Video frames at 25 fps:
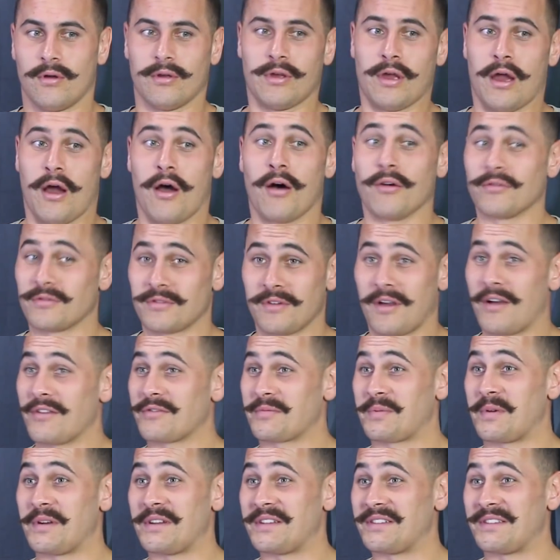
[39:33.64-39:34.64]
I
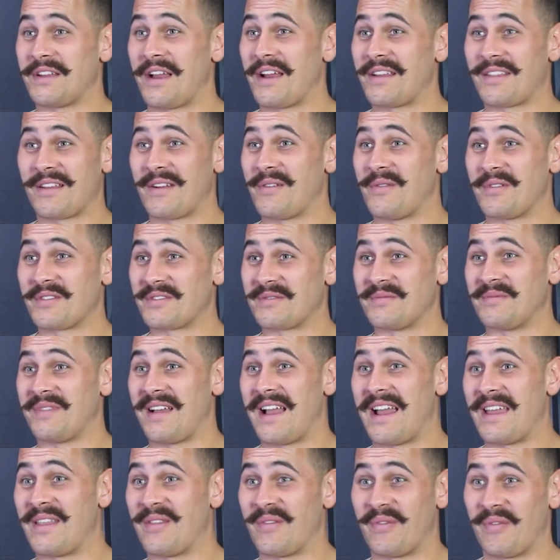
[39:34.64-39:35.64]
was pretty stoked that I wasn't
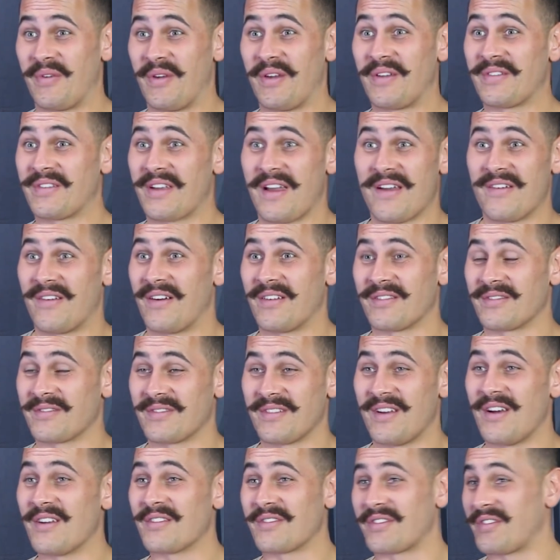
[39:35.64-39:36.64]
playing the first game. I
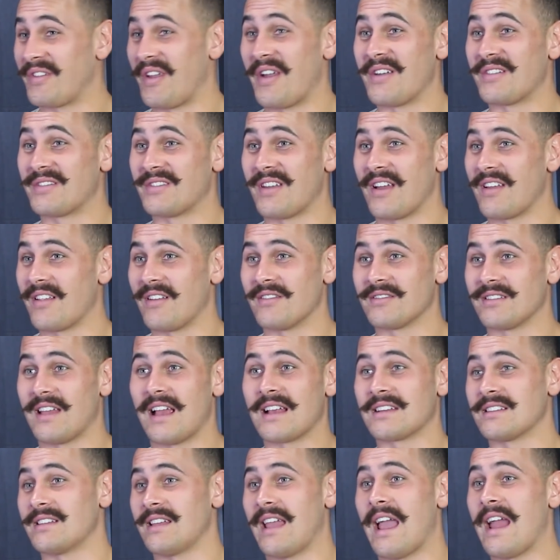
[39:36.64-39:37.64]
was so stoked that I was
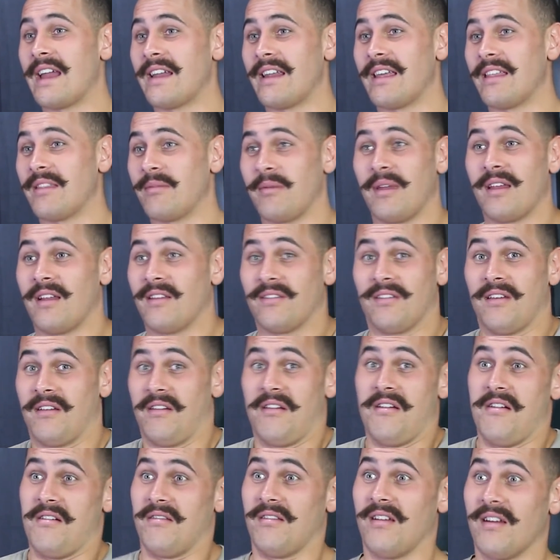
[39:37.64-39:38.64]
actually 18th man. I was
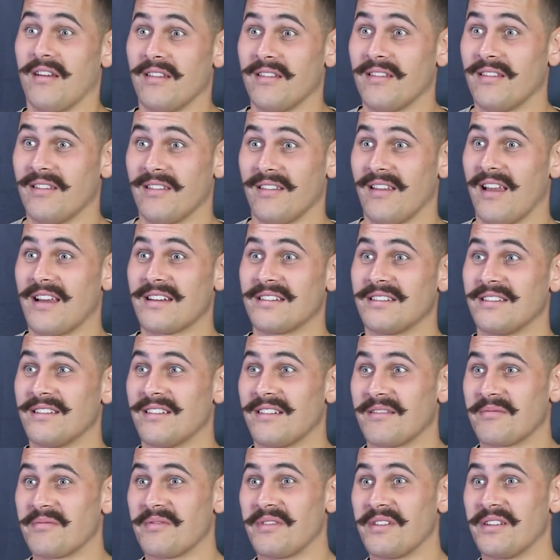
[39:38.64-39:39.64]
like, this is actually
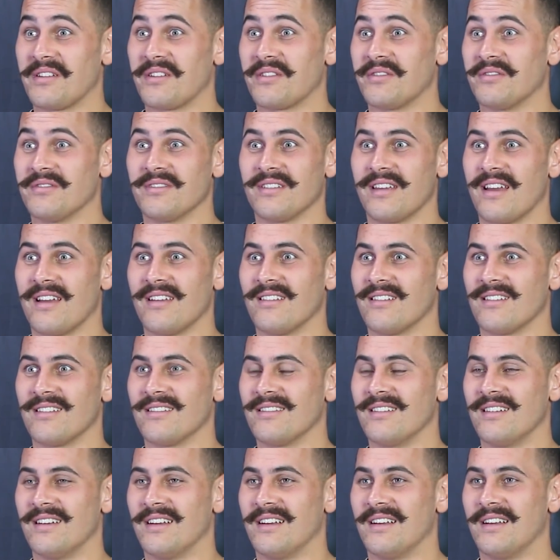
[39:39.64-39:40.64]
pretty cool. You
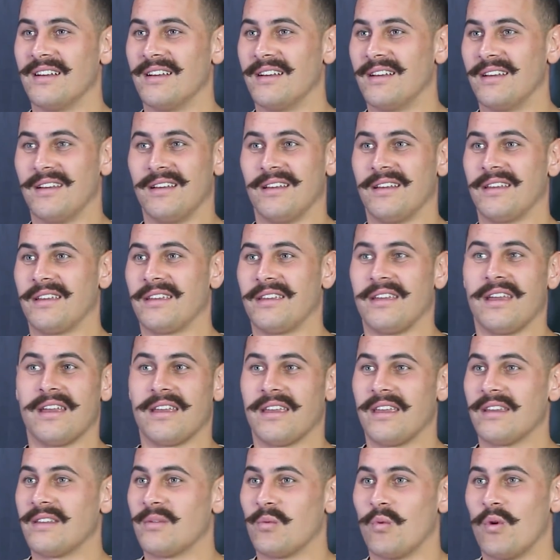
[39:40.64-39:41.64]

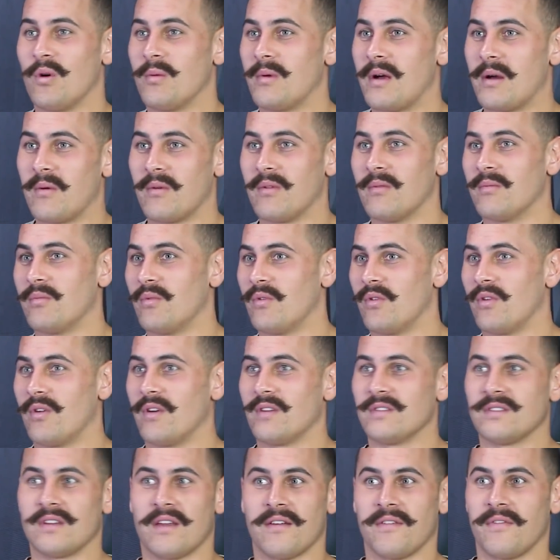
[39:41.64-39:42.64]
get to warm up with the
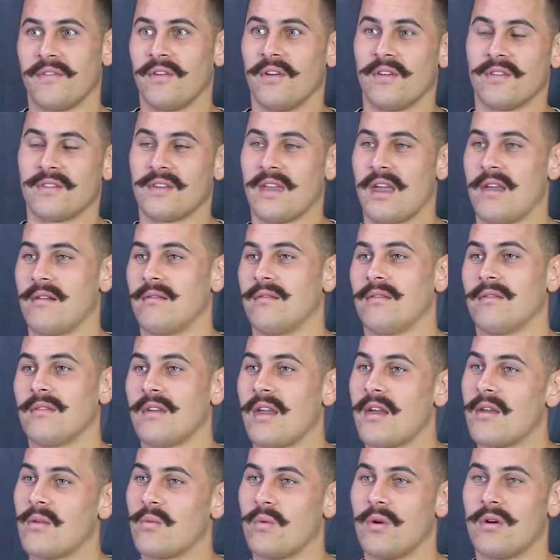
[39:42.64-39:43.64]
boys. First game of
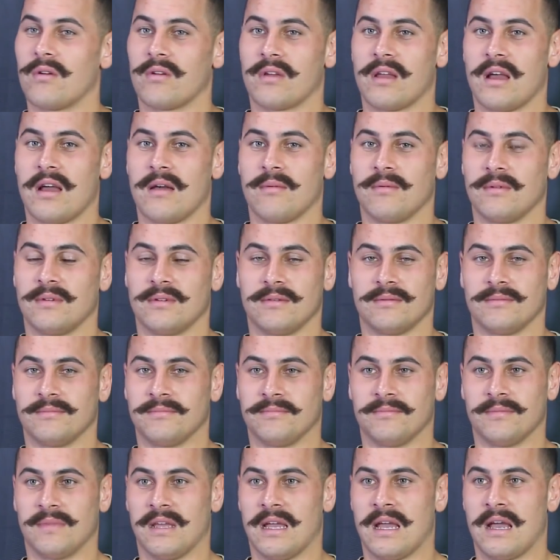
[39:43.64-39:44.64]
the World Cup, and
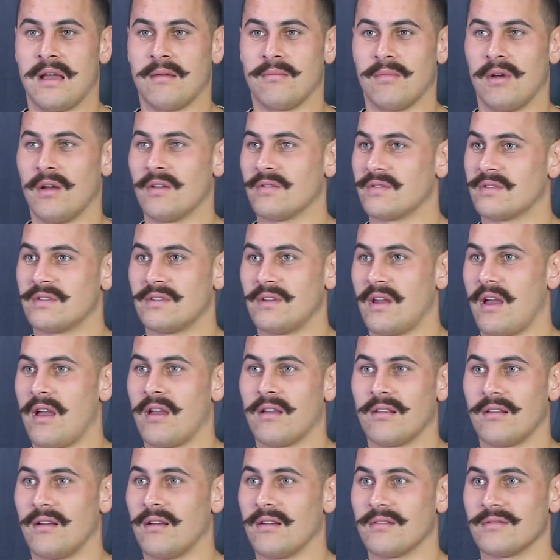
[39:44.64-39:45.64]
I was
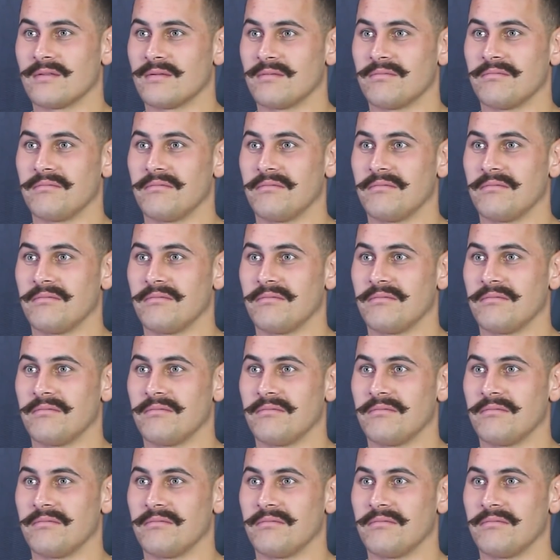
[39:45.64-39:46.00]
stoked. I was